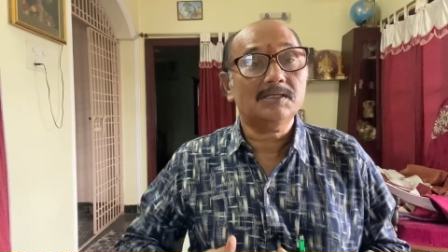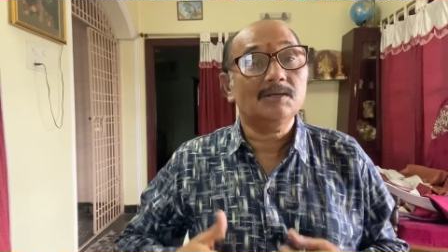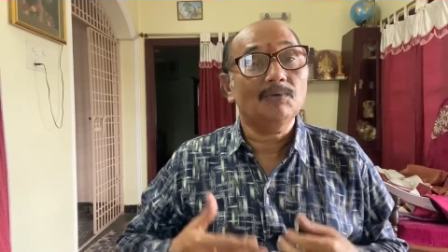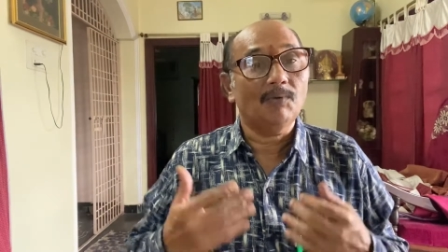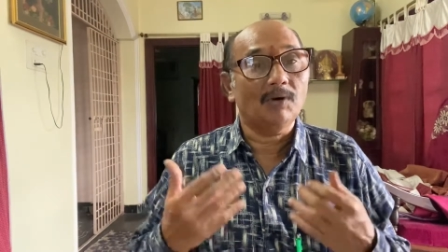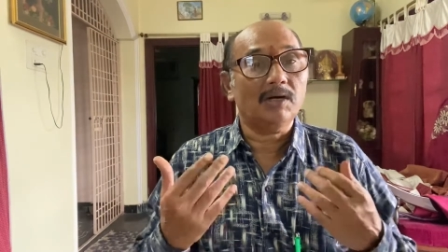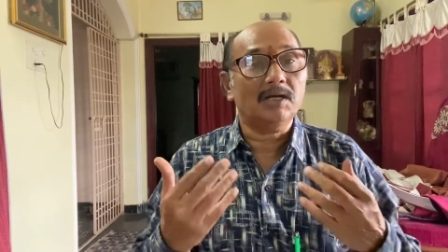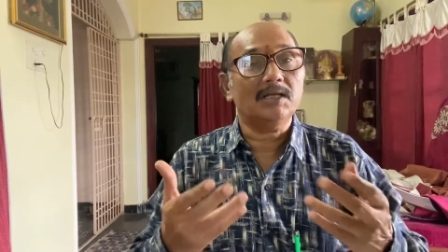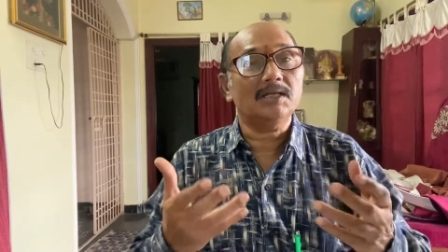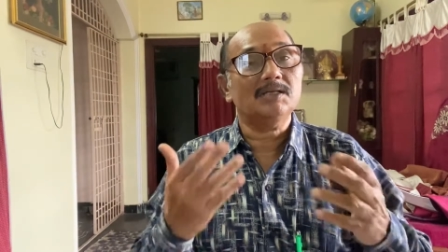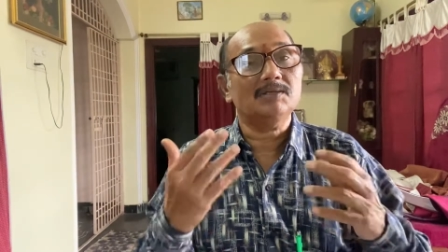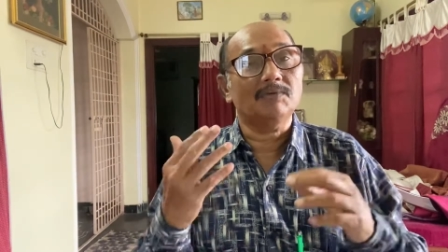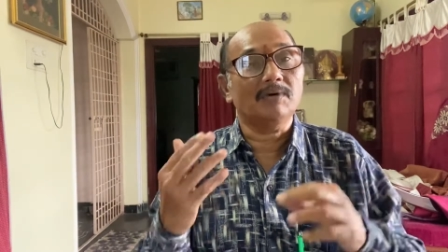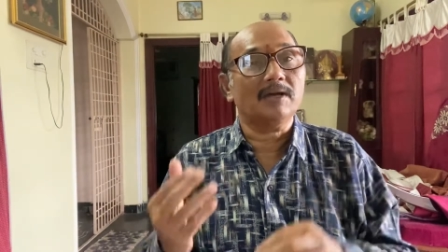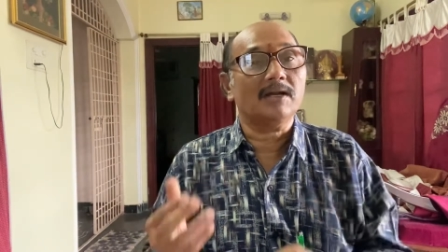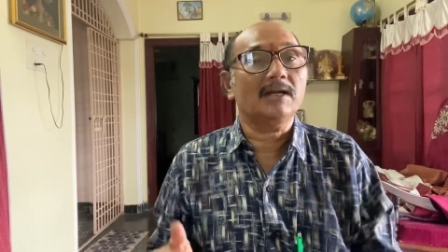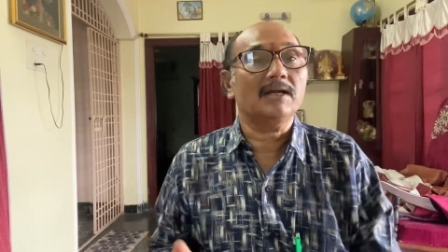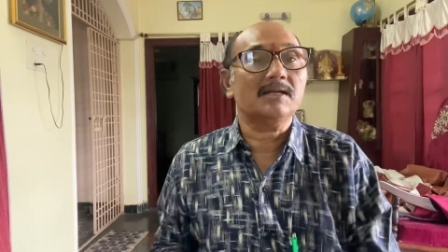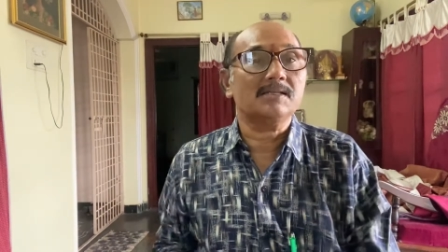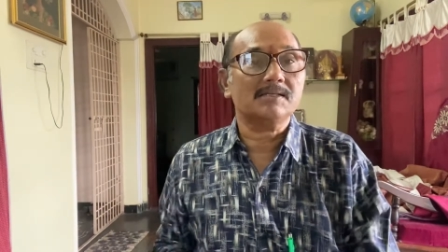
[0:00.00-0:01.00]
what is
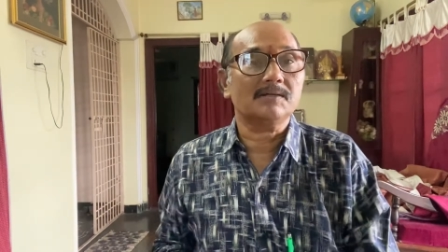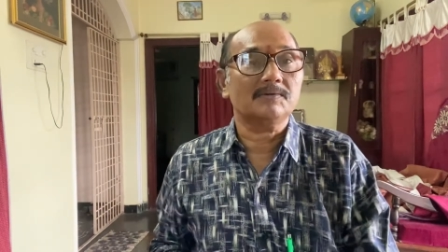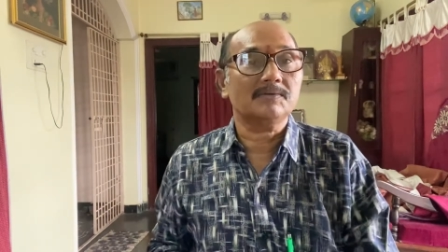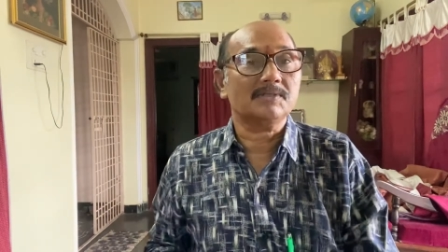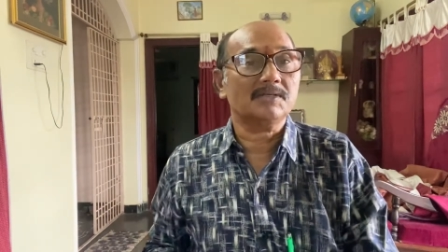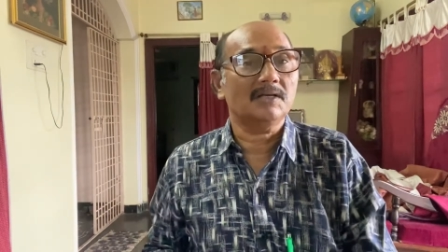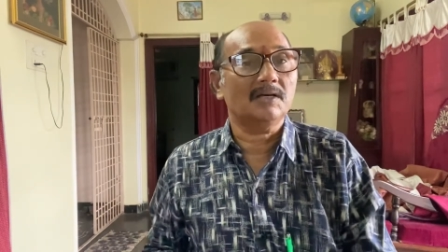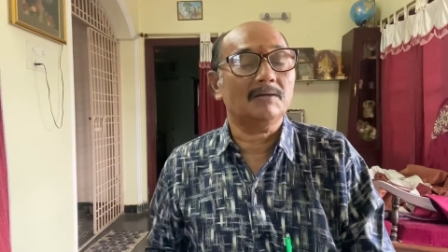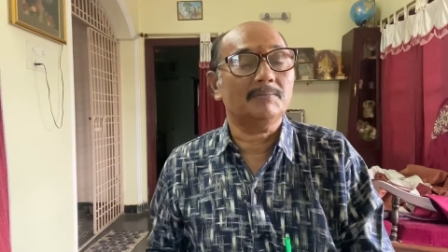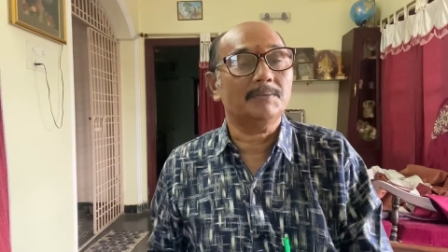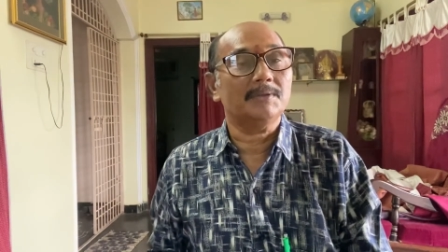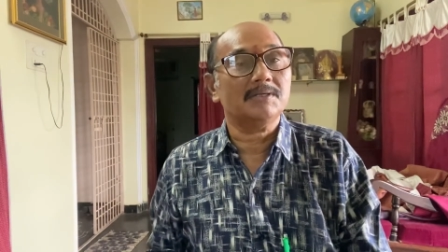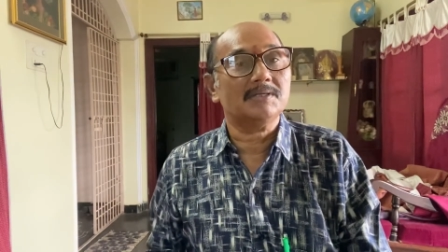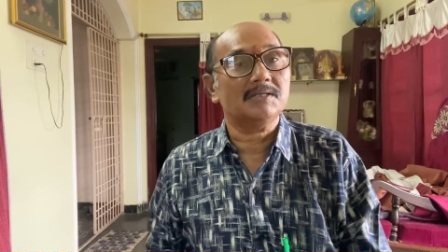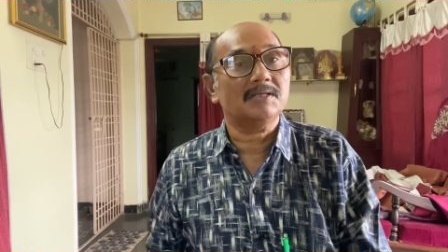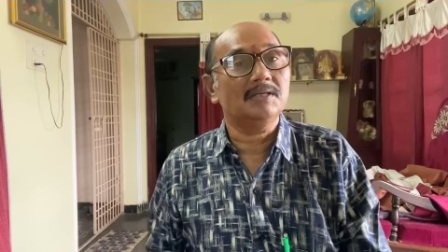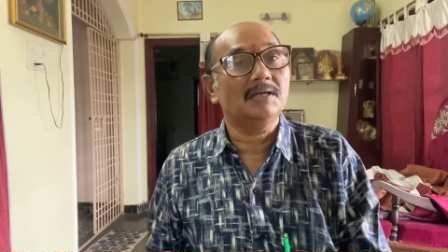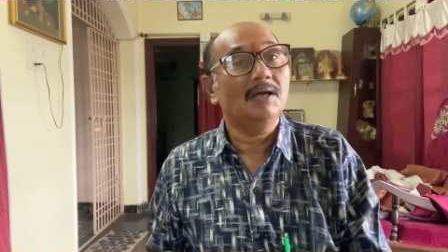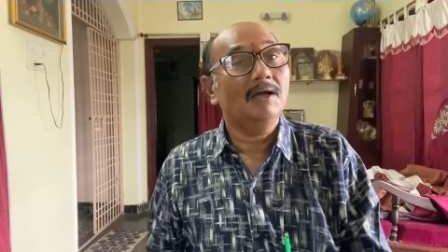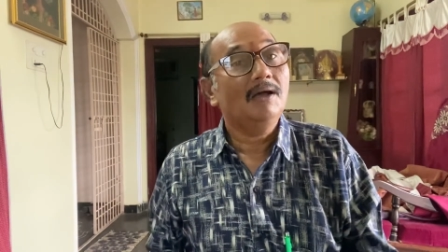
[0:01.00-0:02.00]
197
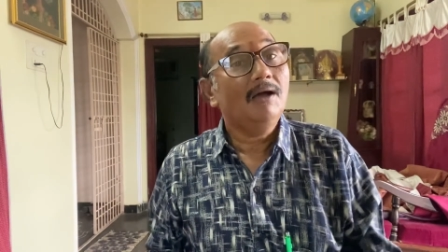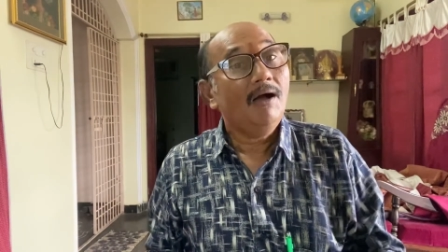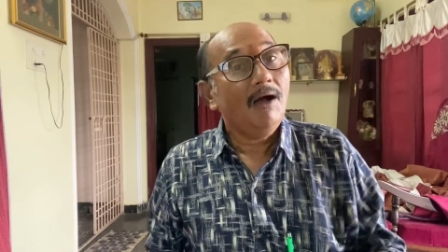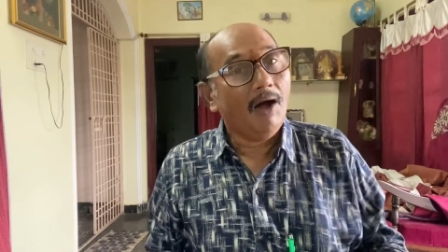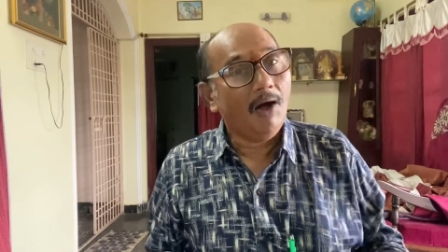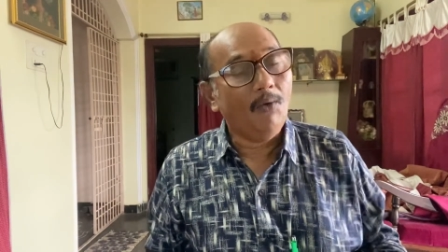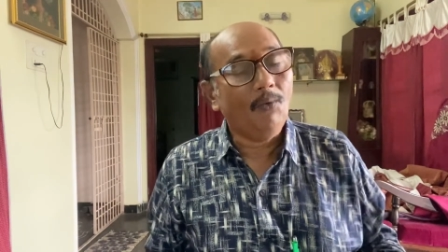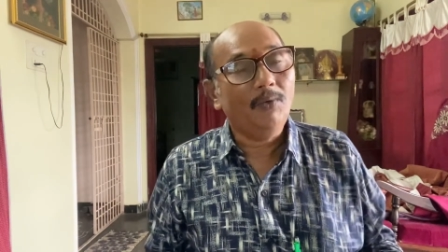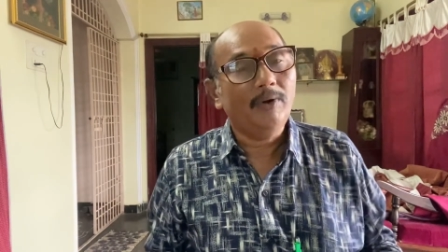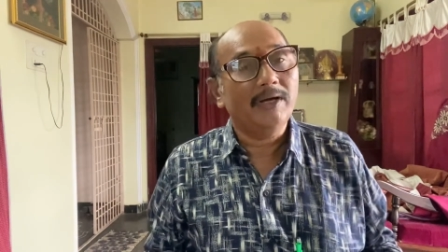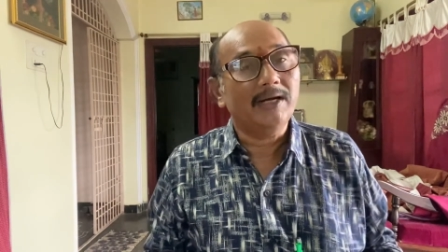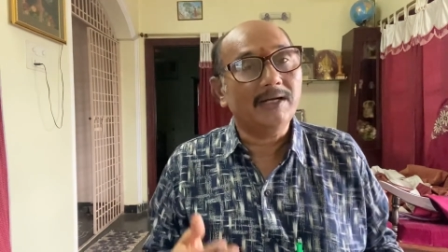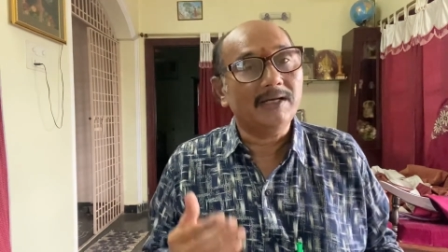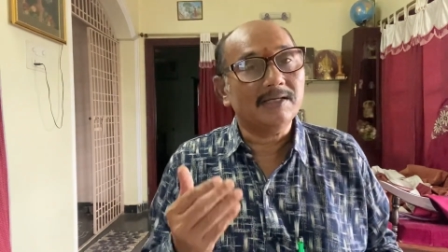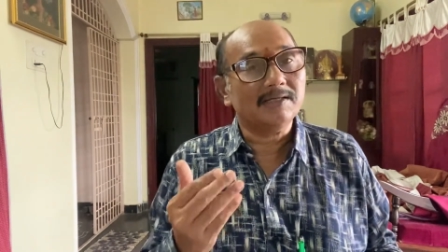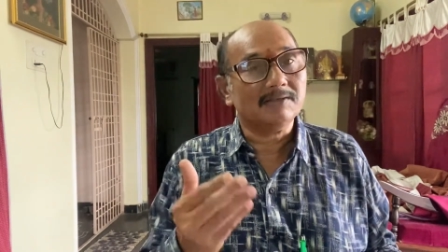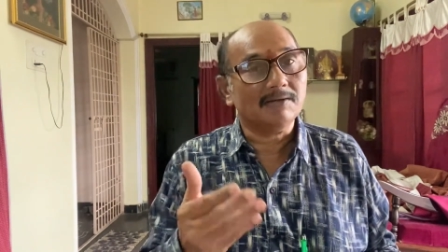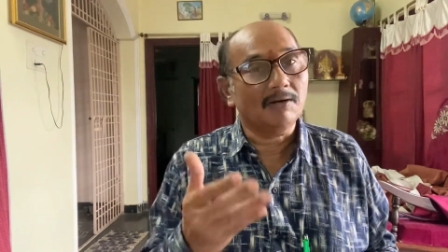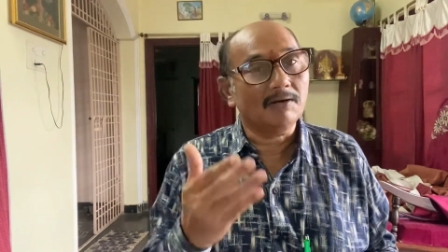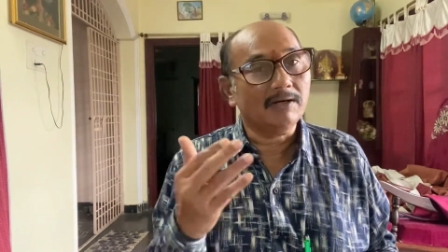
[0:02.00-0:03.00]
CRPC, how it
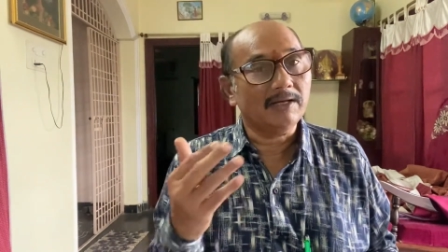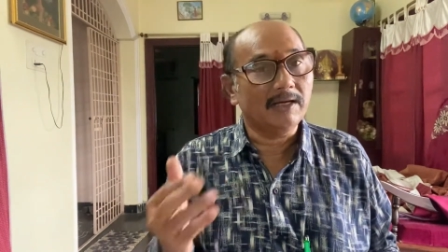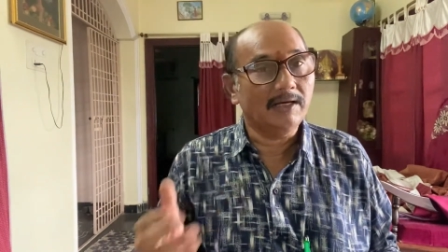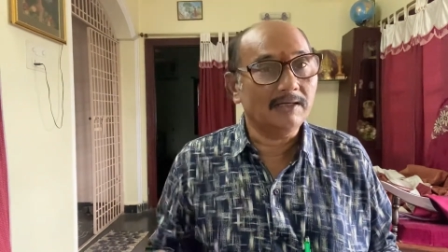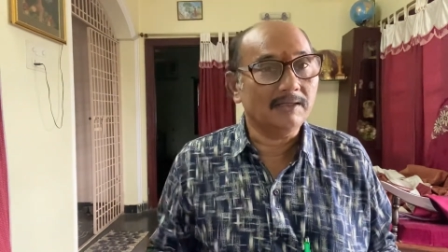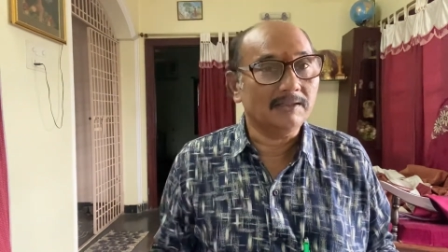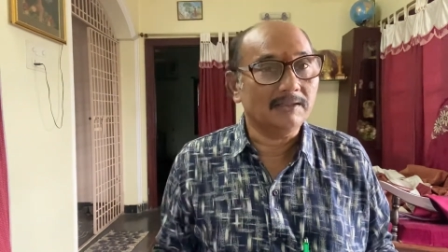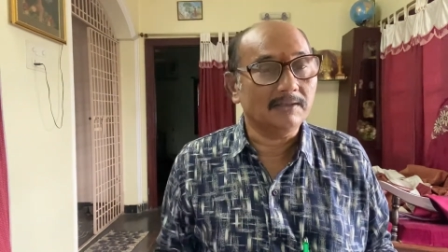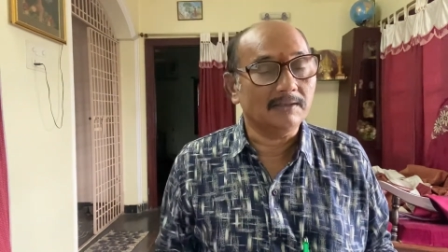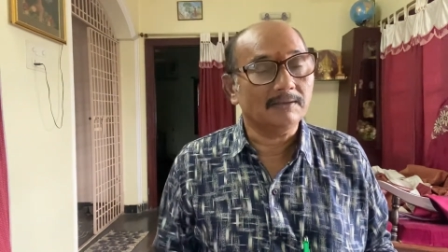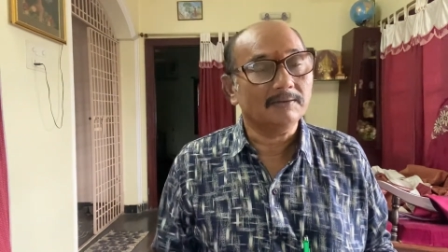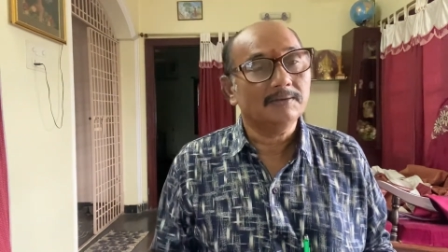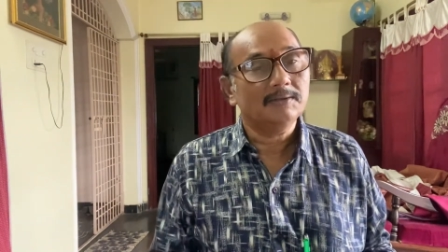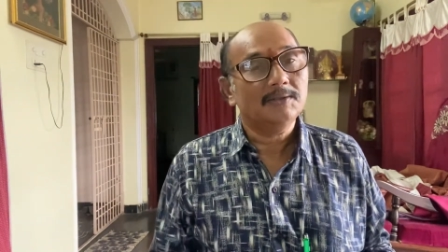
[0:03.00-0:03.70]
is not held here.